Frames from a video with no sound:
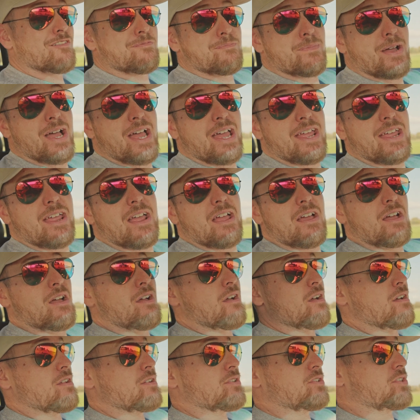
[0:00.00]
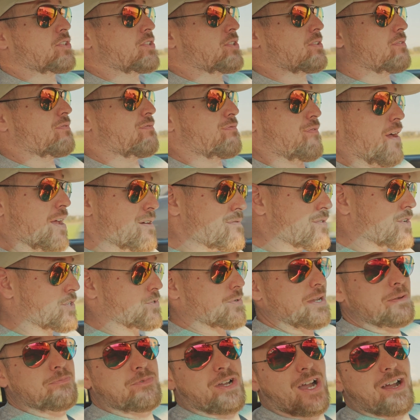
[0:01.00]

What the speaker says: of my favorite dream